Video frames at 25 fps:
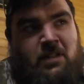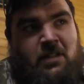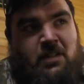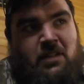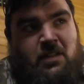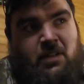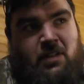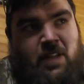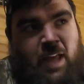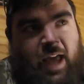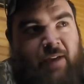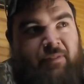
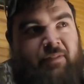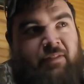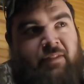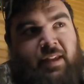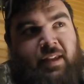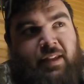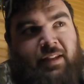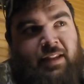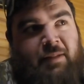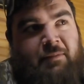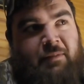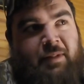you'd have to
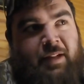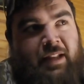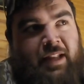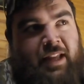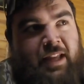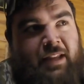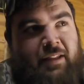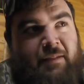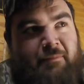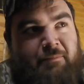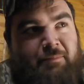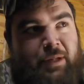take
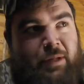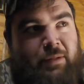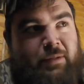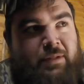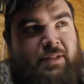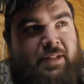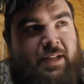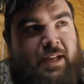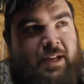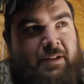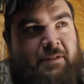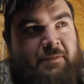them bolts
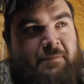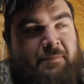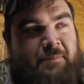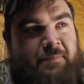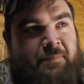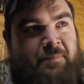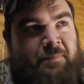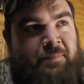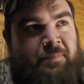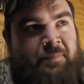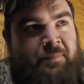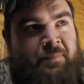out.
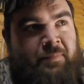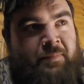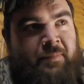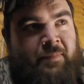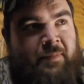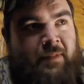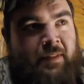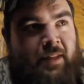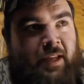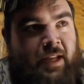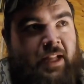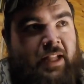
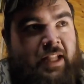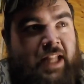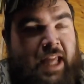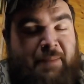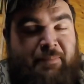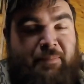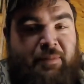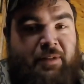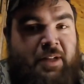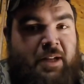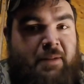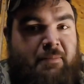That clamp
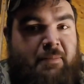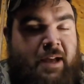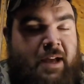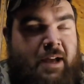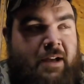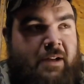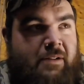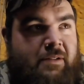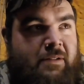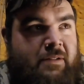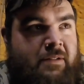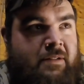would come out.